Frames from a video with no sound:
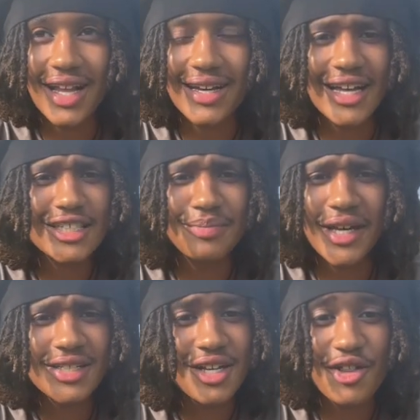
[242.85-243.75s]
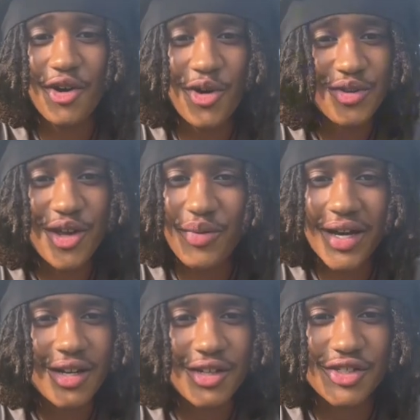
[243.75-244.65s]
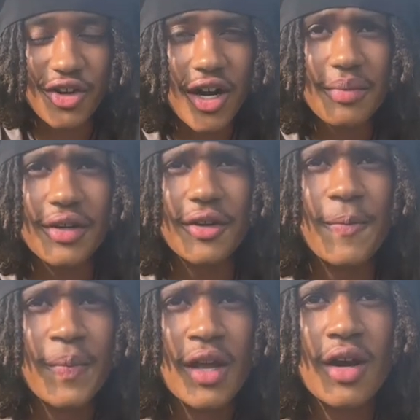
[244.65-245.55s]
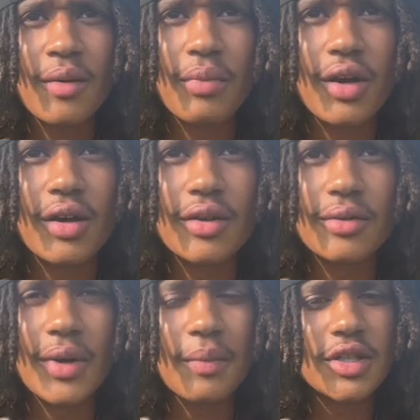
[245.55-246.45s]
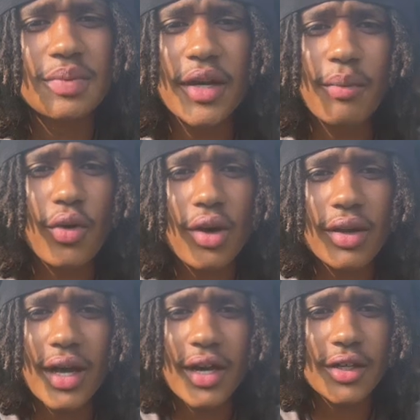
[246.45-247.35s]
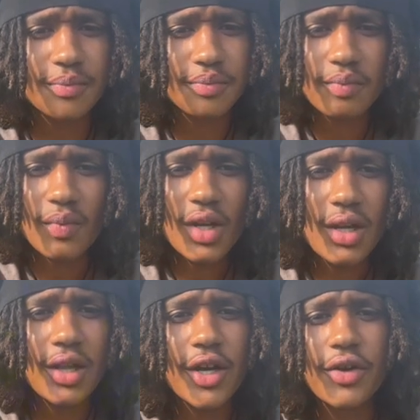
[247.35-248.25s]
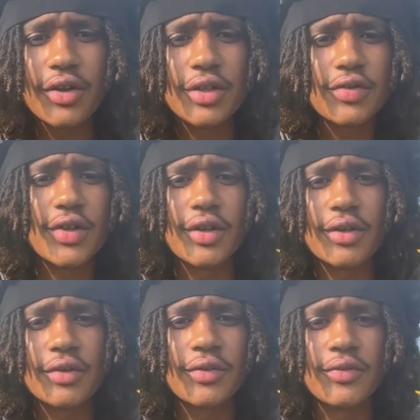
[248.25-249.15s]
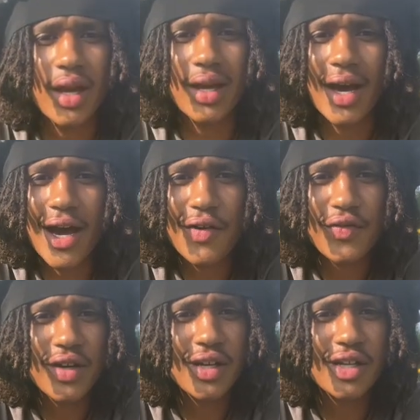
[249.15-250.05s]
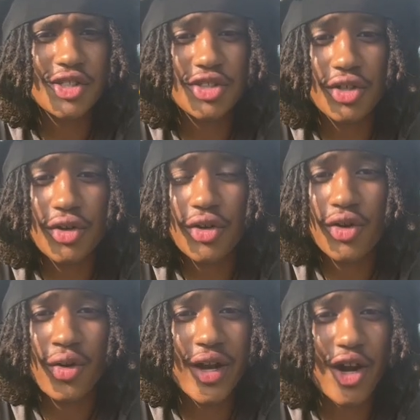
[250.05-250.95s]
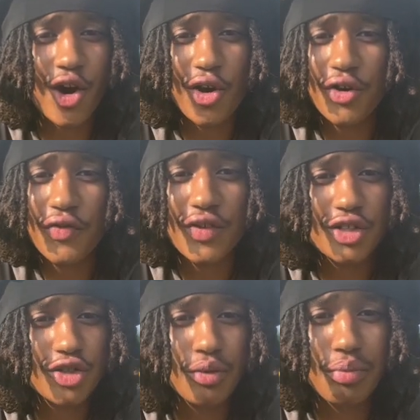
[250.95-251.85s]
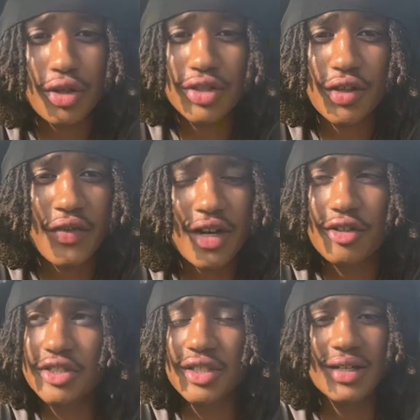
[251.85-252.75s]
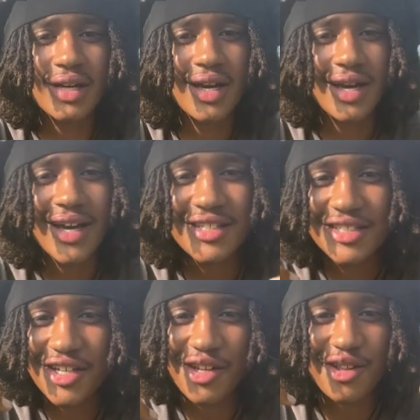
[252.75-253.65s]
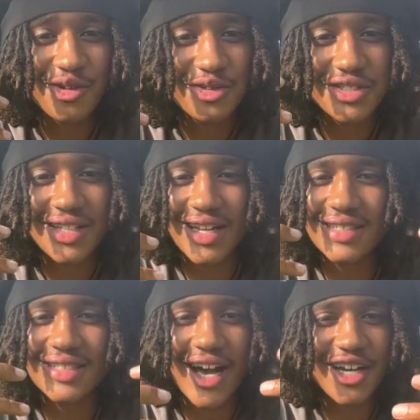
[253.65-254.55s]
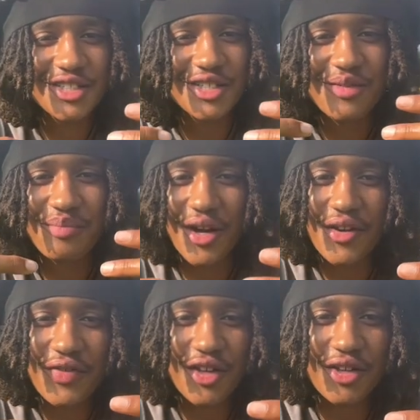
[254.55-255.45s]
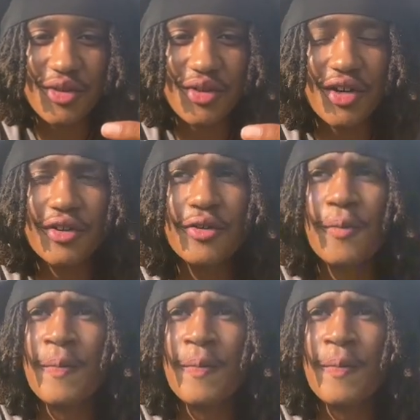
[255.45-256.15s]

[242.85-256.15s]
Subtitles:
Like, that's basically the only way to describe it. But I'm gonna speak more on that later in this video. Caffeine and sugar create artificial bursts of energy. It's an illusion that it's actually benefiting you, yo.